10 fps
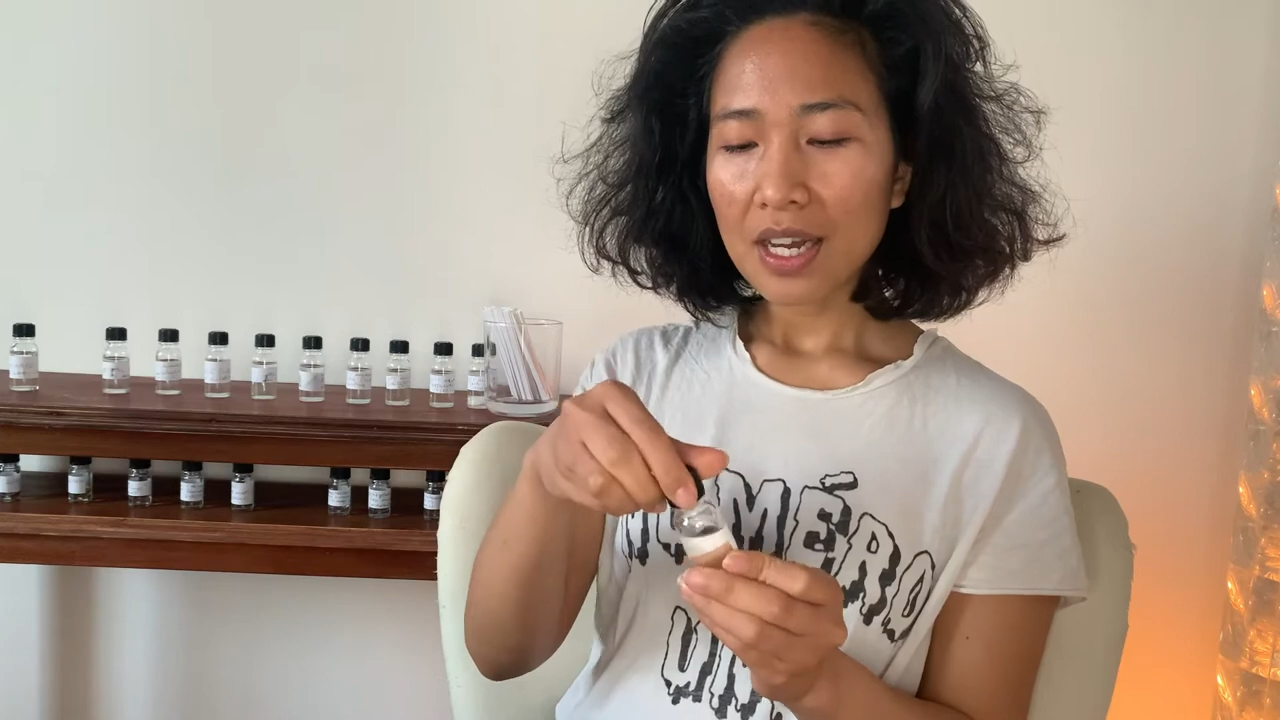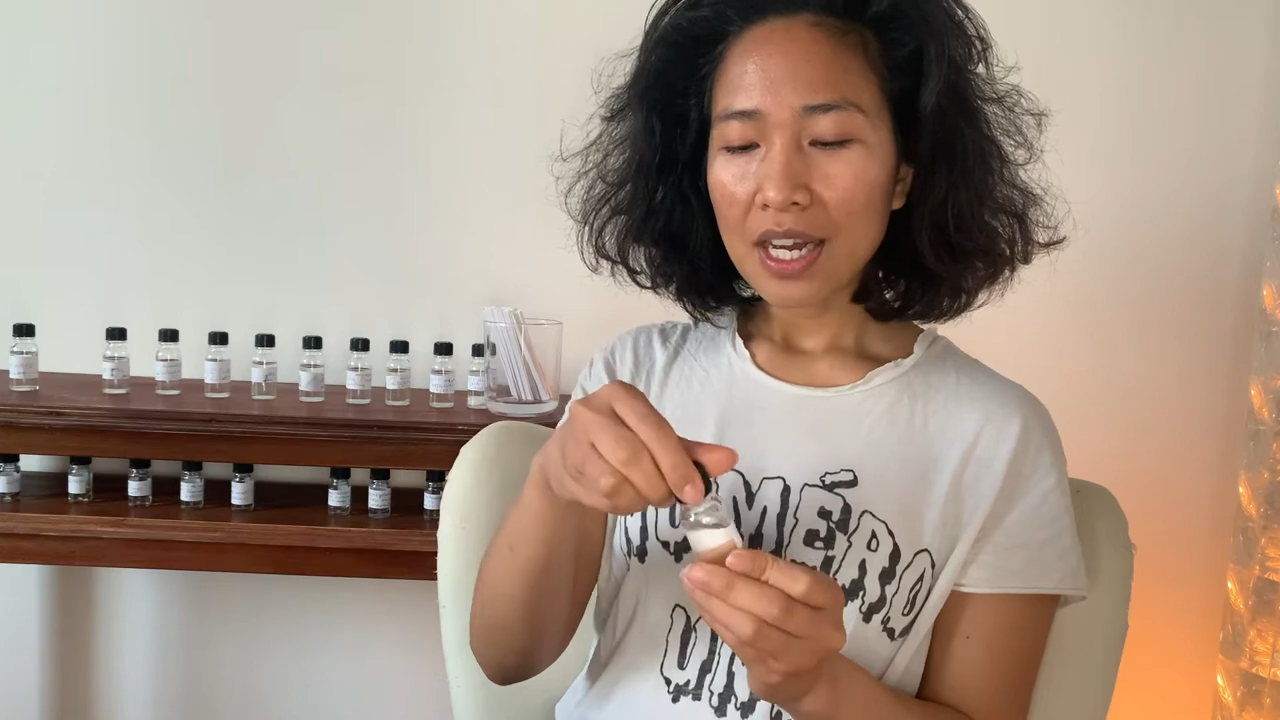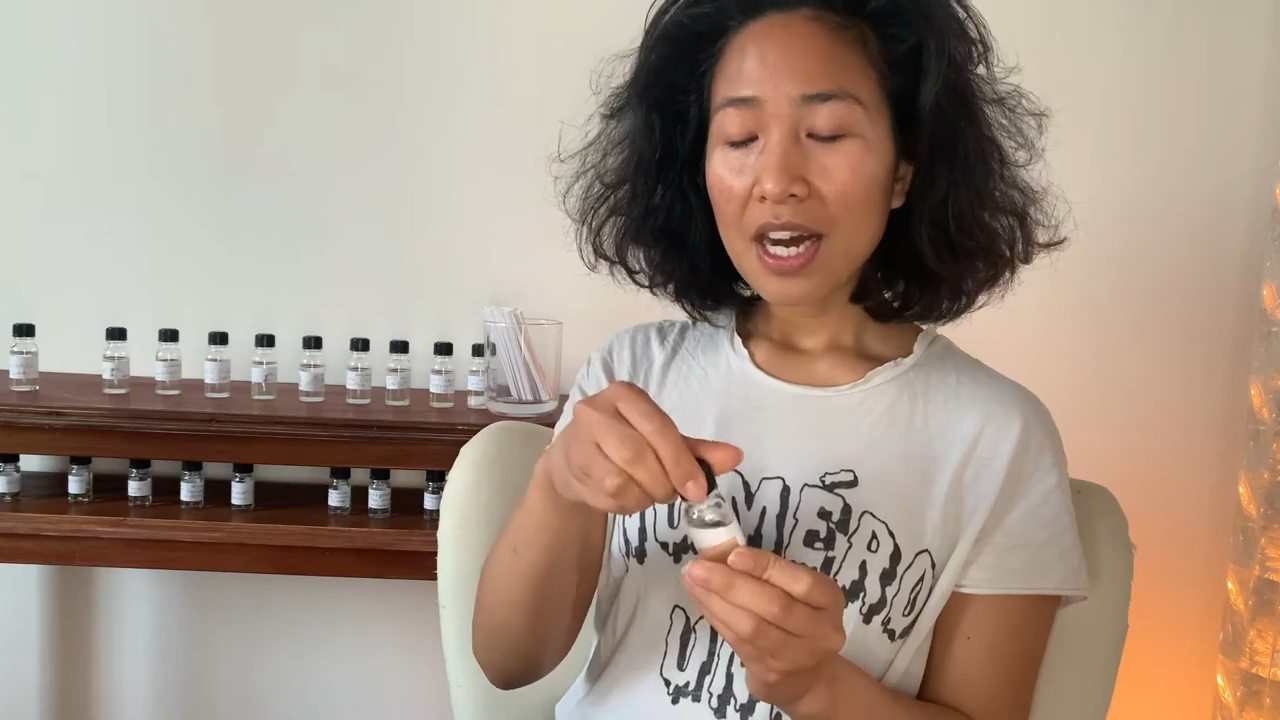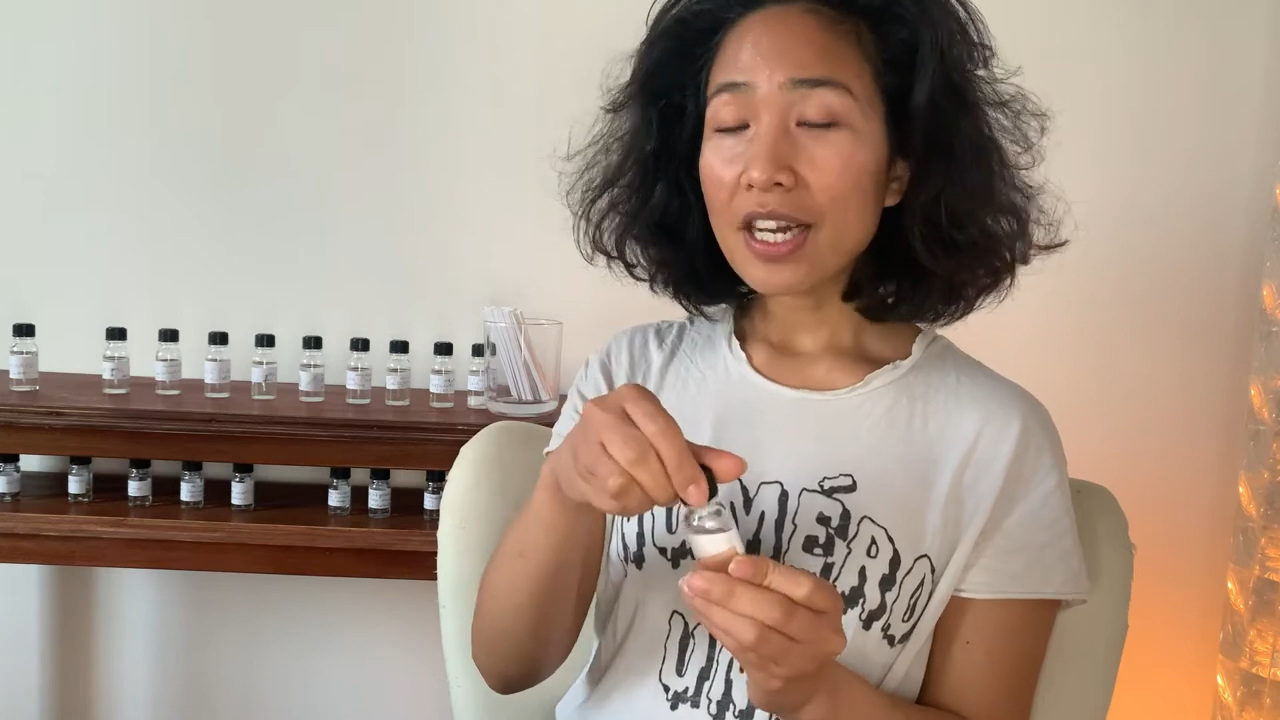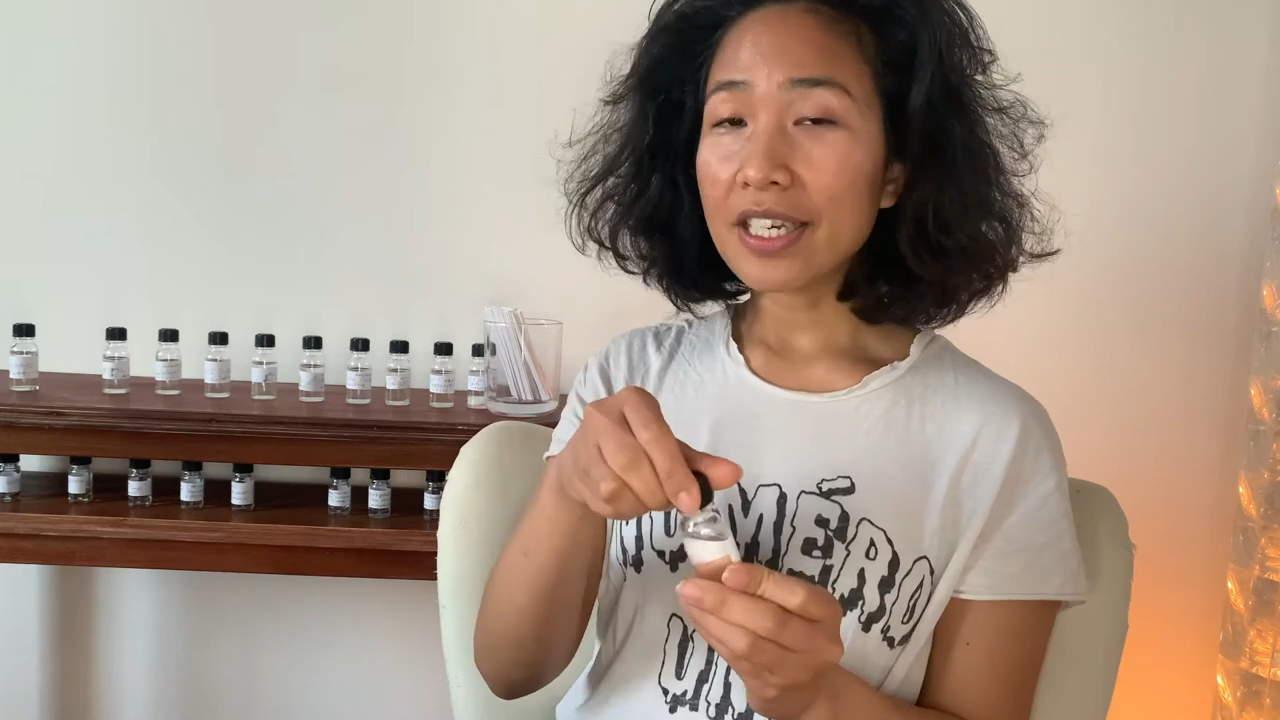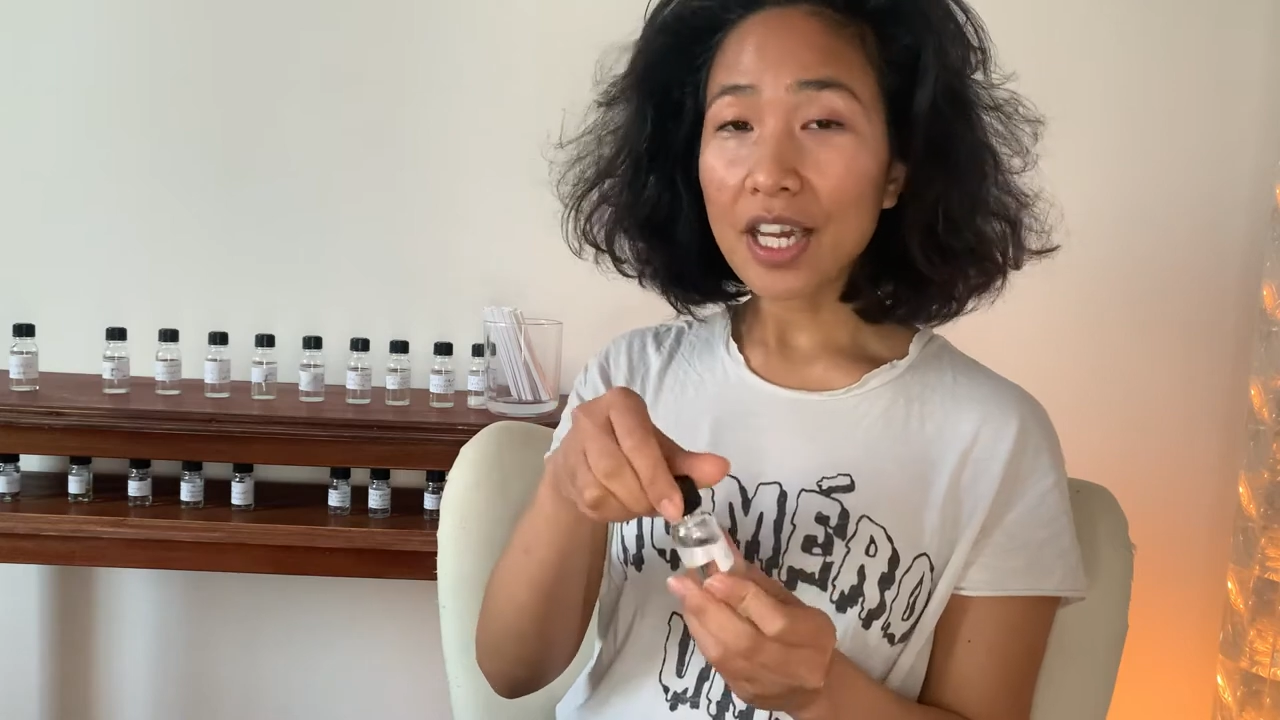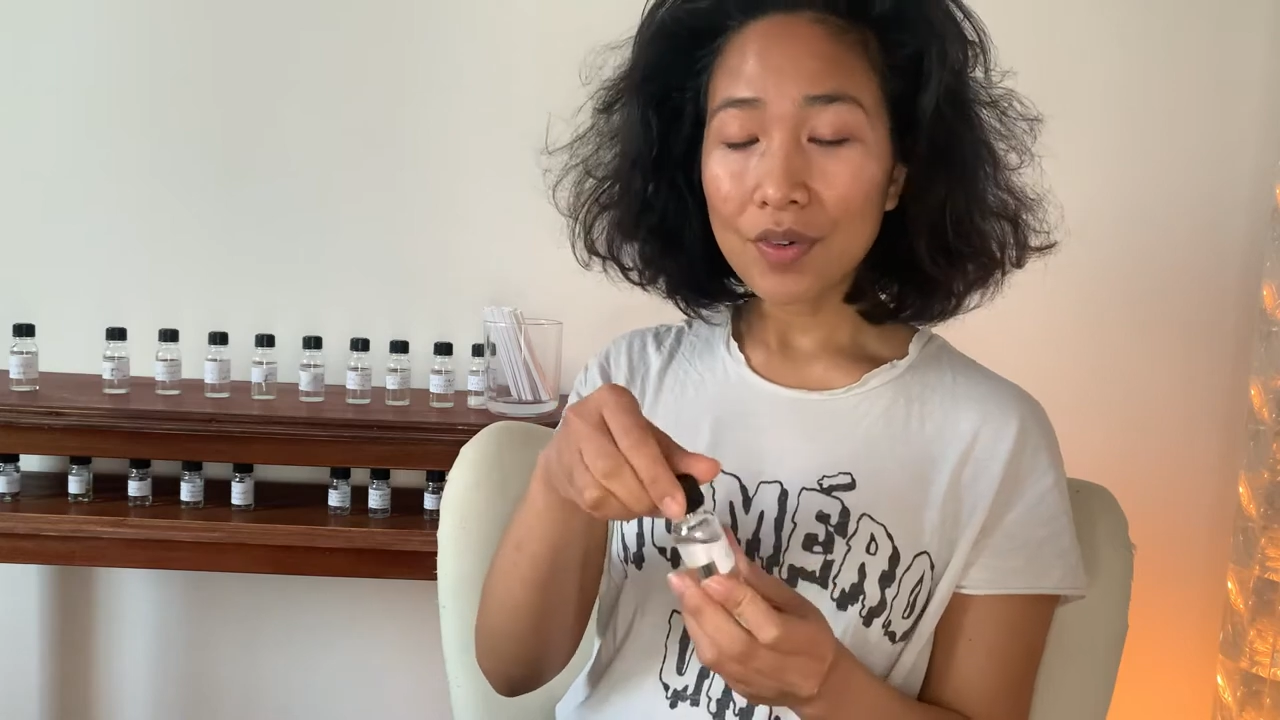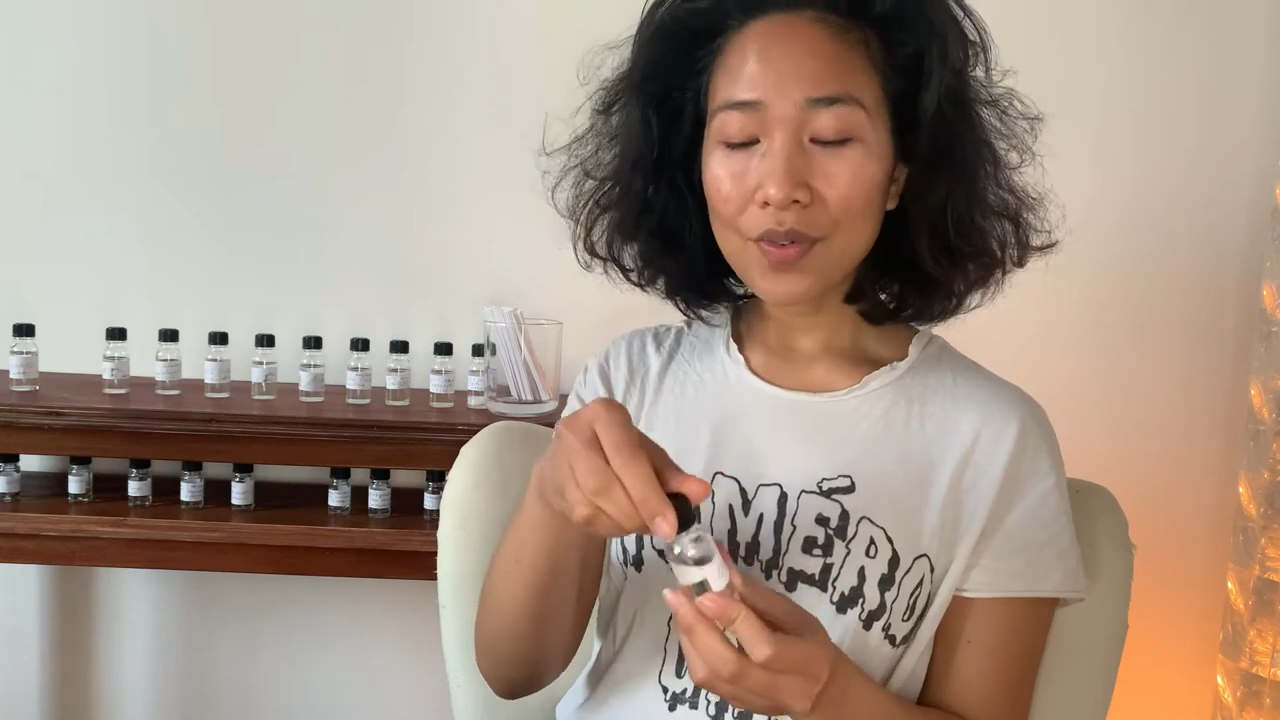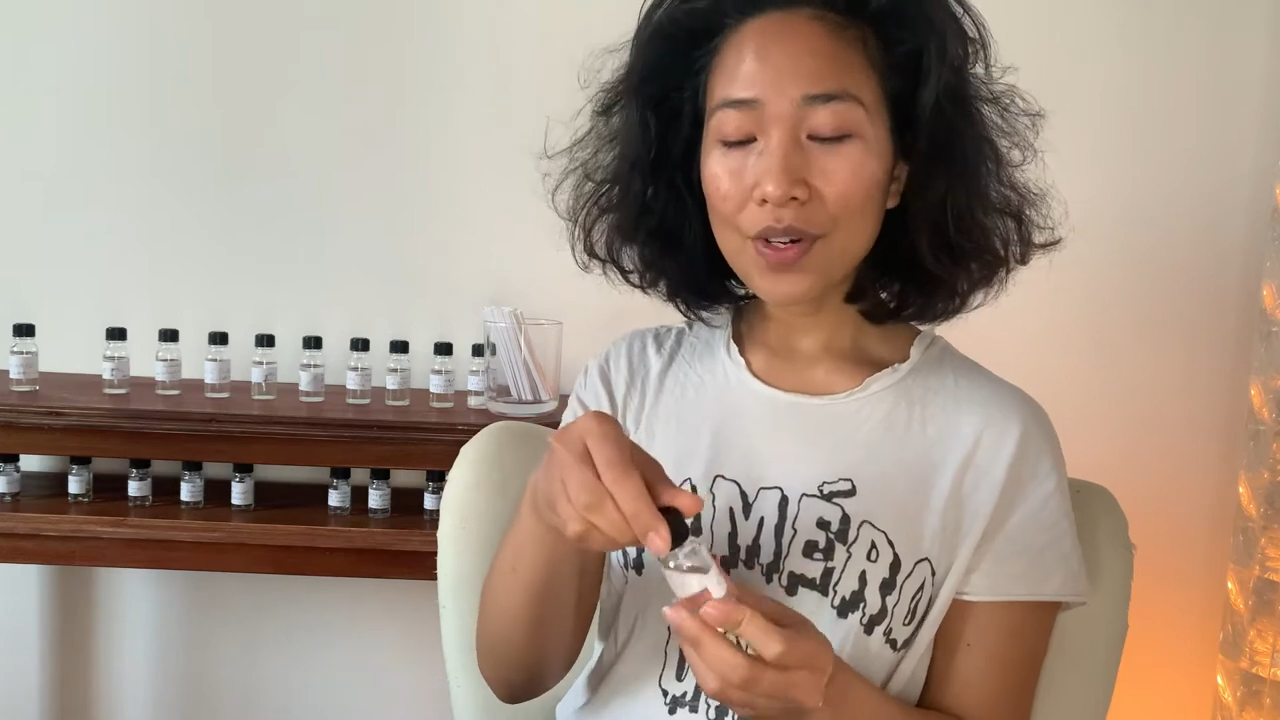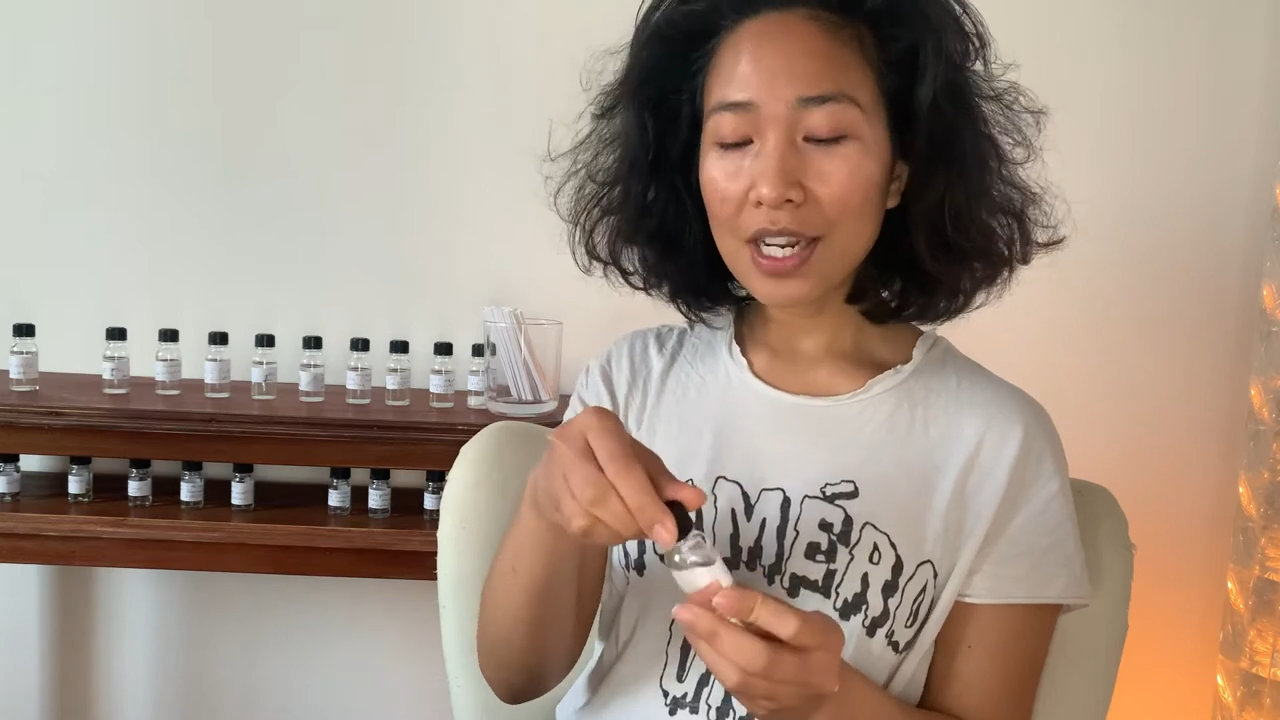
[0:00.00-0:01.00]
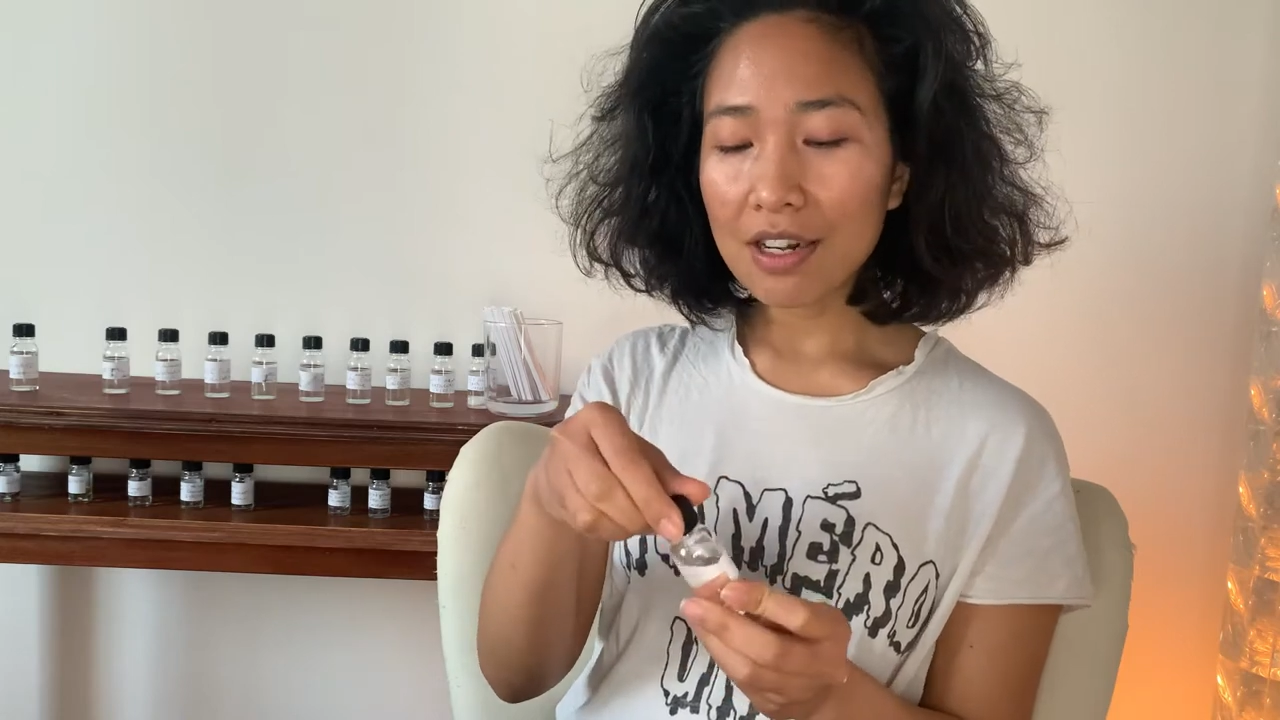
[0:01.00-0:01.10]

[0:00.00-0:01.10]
Again, really,